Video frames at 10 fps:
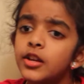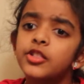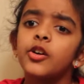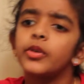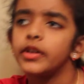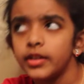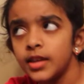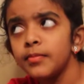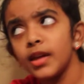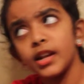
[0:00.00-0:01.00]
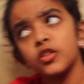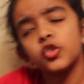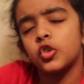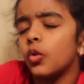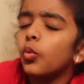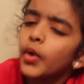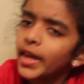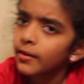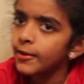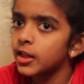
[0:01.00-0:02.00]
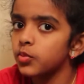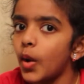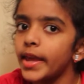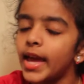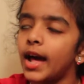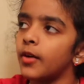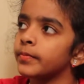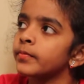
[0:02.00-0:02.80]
So he managed to weave his way out.